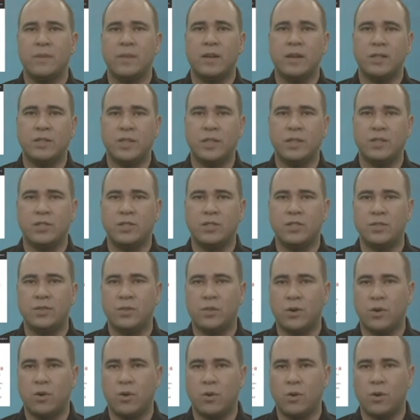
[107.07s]
and teaches you
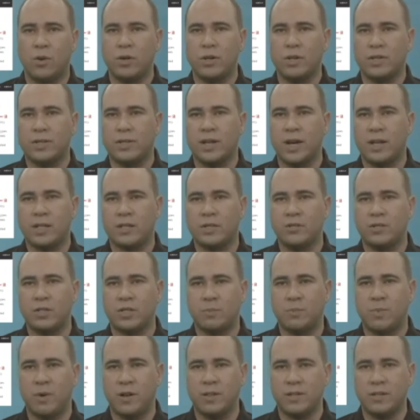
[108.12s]
the core disaster
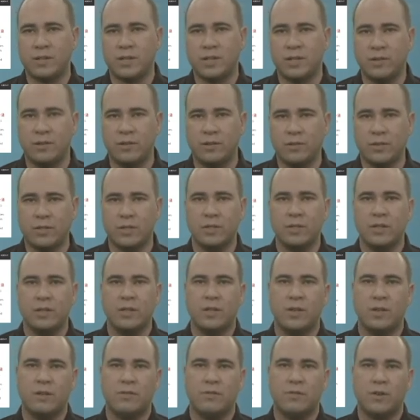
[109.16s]
response skills,
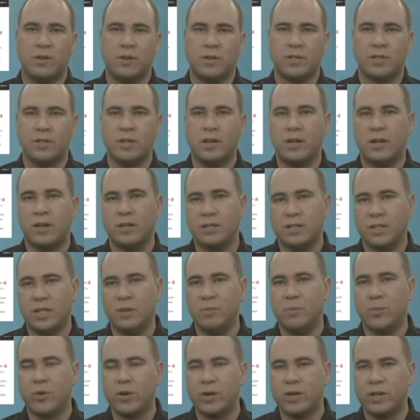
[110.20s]
focusing on
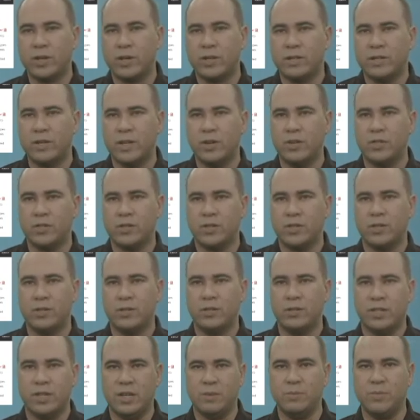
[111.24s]
team
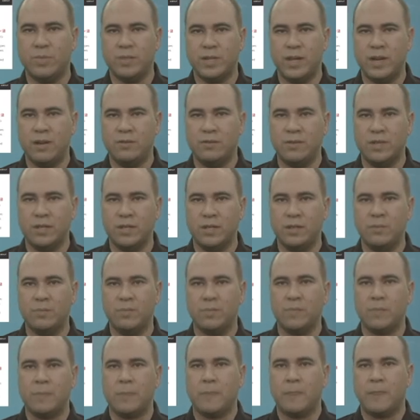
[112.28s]
organization, team safety,
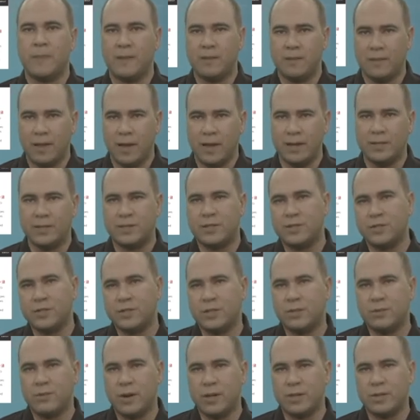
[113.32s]
light
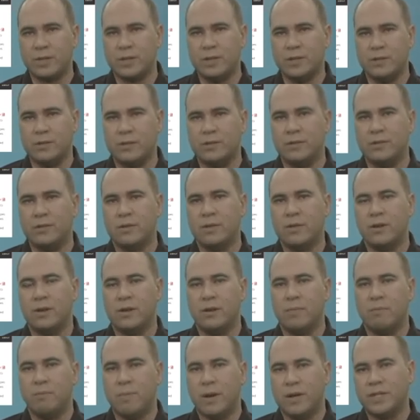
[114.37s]
search and rescue,
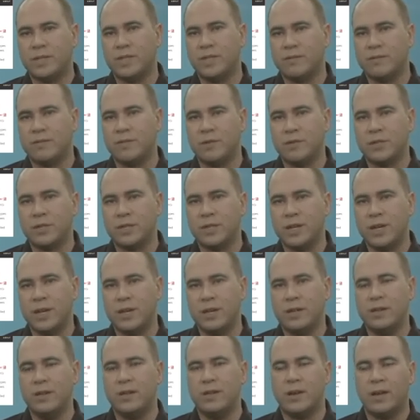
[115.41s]
basic first
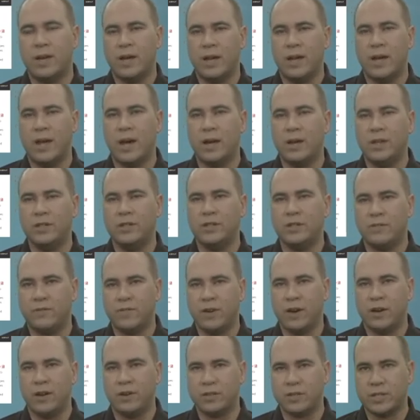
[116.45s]
aid, and how to use a
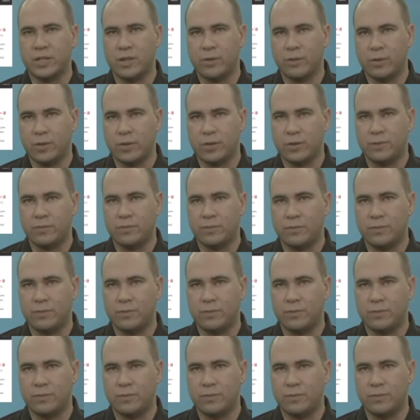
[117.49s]
fire extinguisher.